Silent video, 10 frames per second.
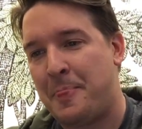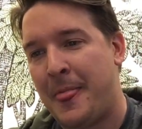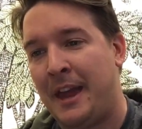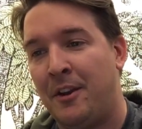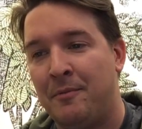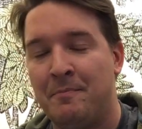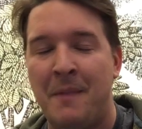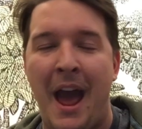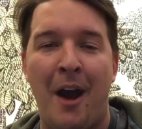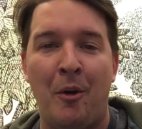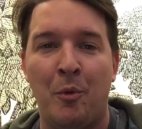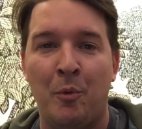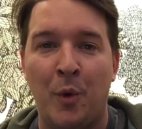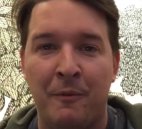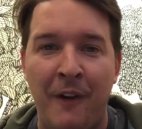And now
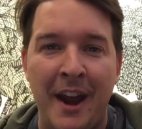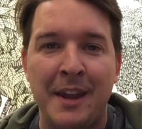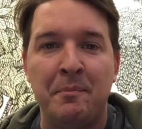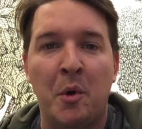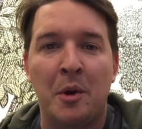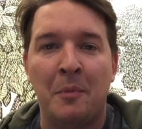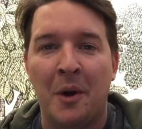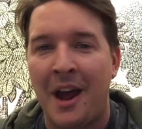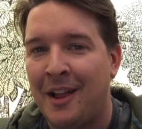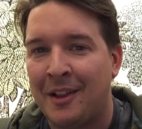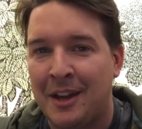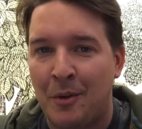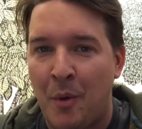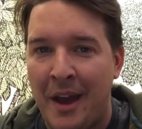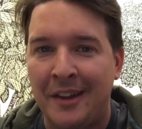we're finding more and more
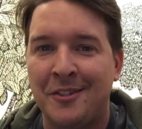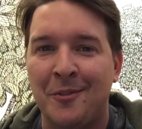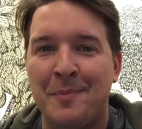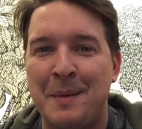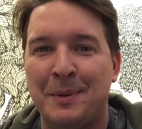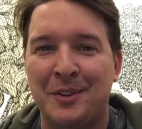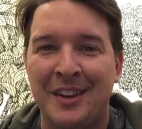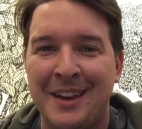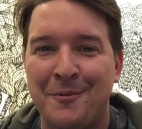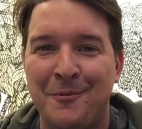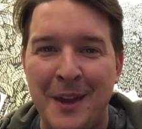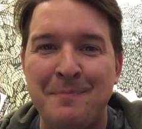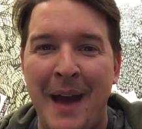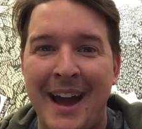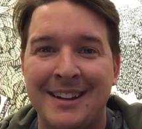elegant ways of people to give
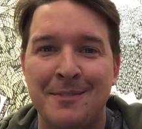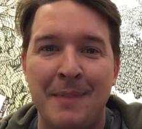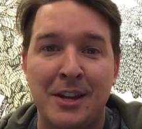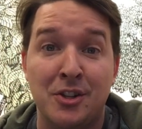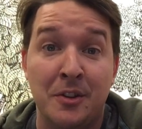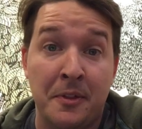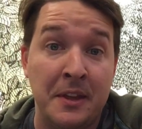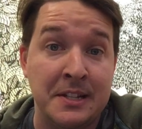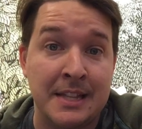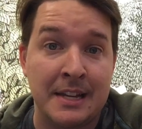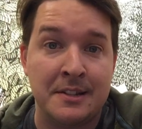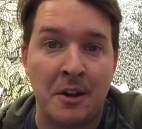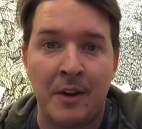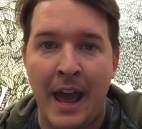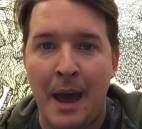feedback to make sure that these things
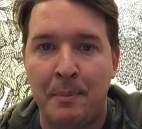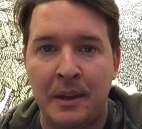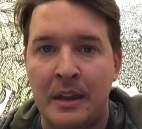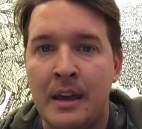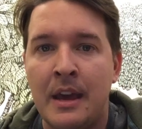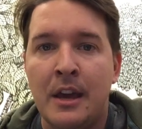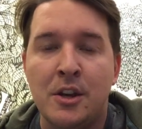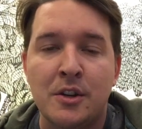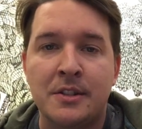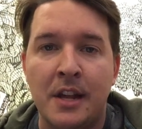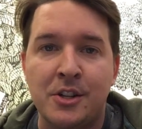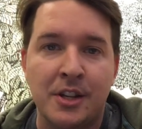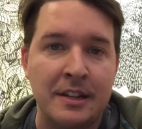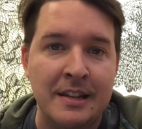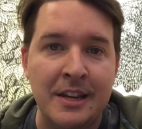don't happen. You're
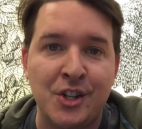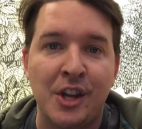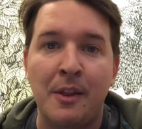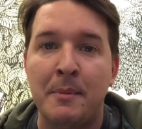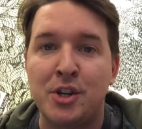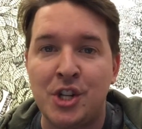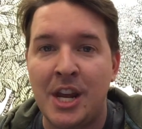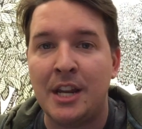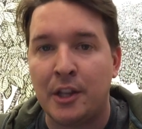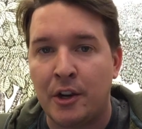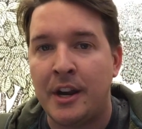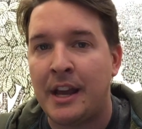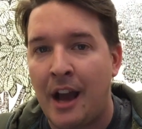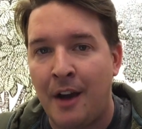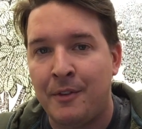essentially teaching the machine
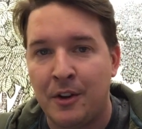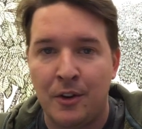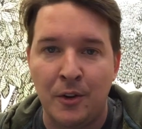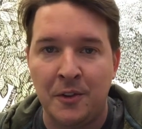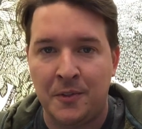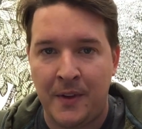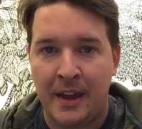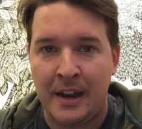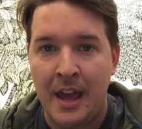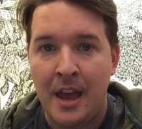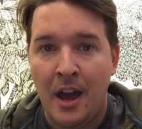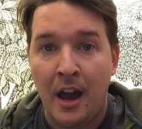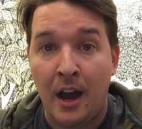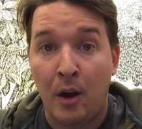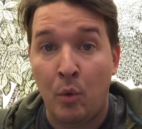learning of your news feed
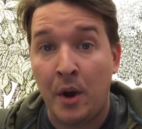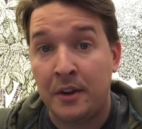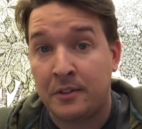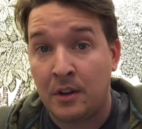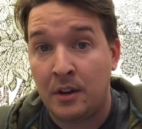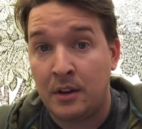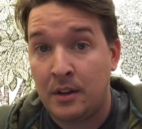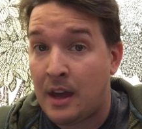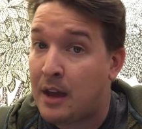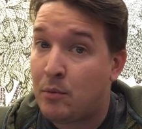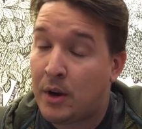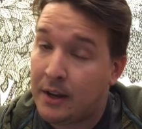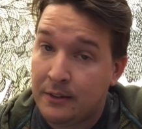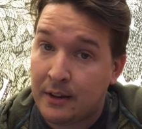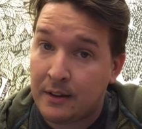what is good and what
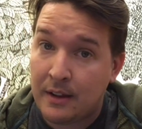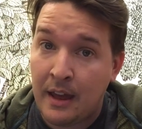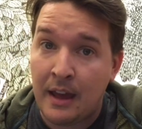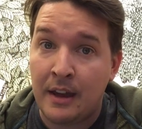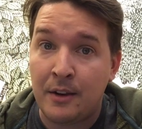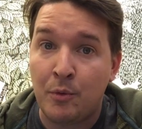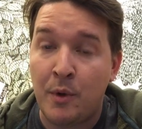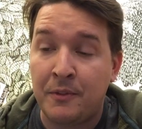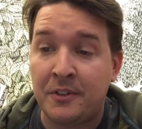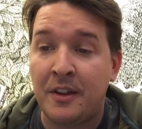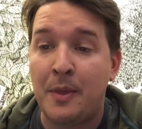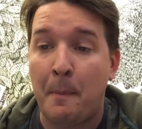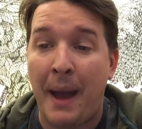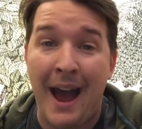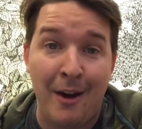isn't. And we've seen the
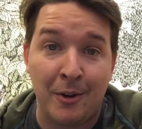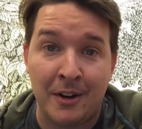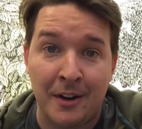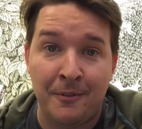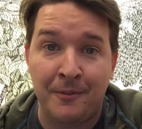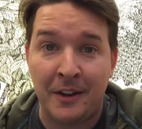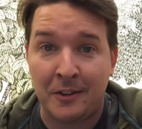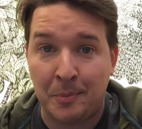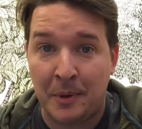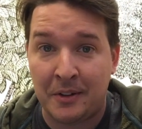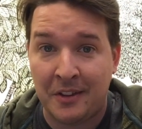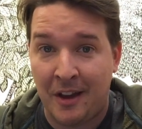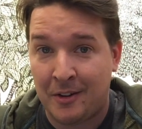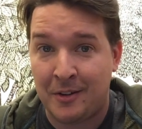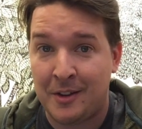power of Facebook's
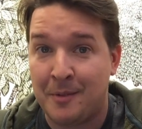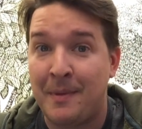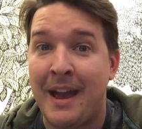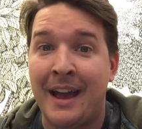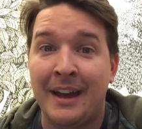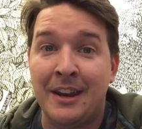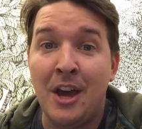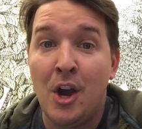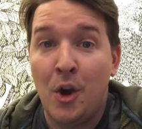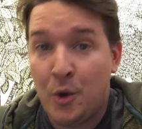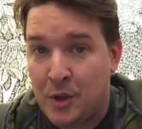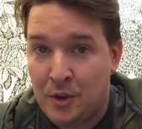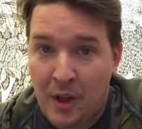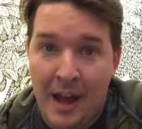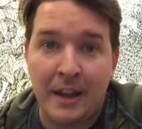algorithm and who
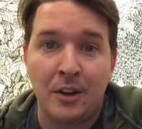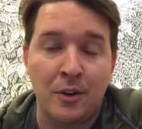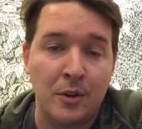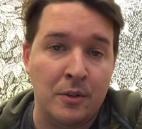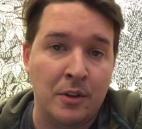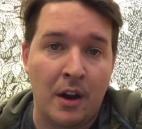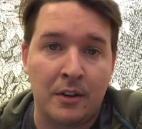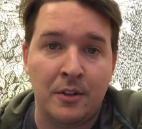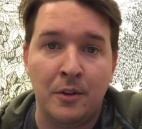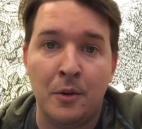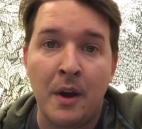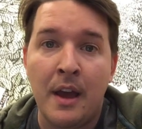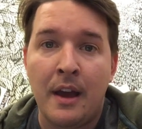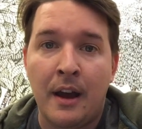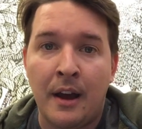you like and who you talk to,
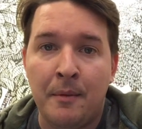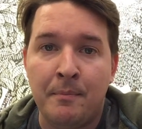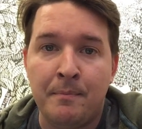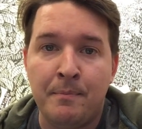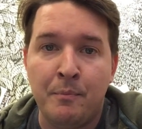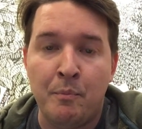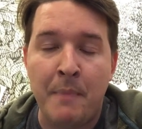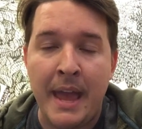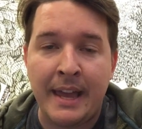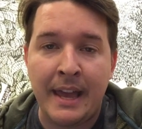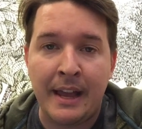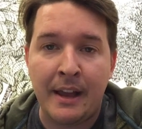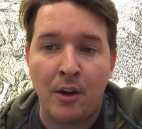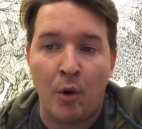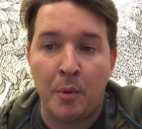
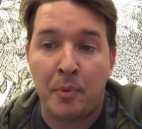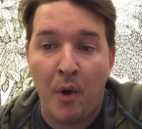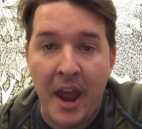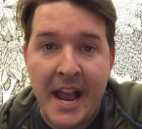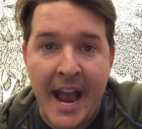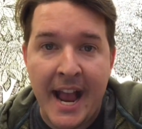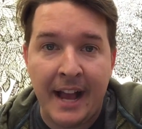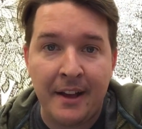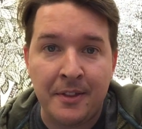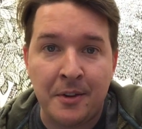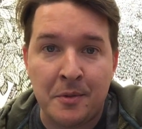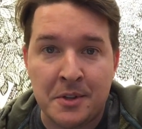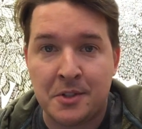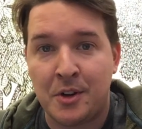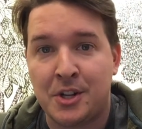making or breaking the
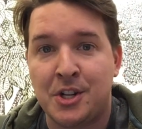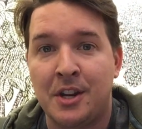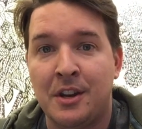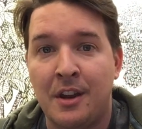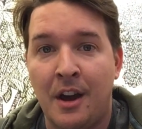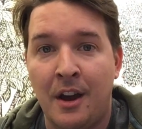restriction